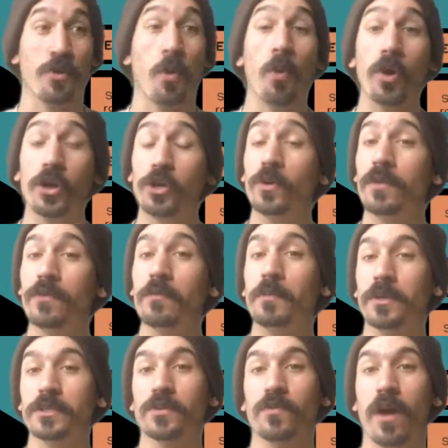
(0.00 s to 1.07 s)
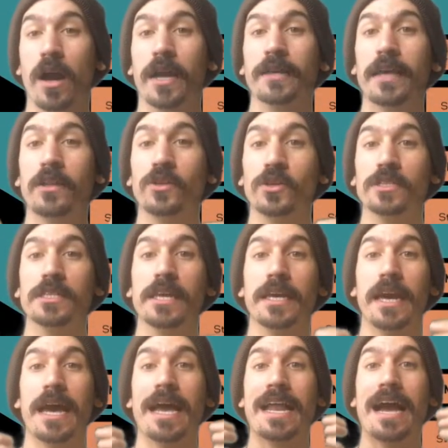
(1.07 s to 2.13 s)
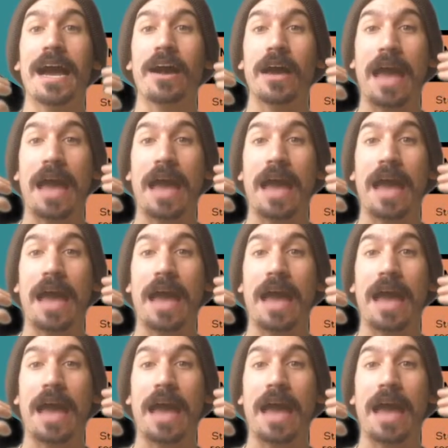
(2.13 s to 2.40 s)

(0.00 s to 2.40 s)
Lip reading: or you even built a rocket that looks like an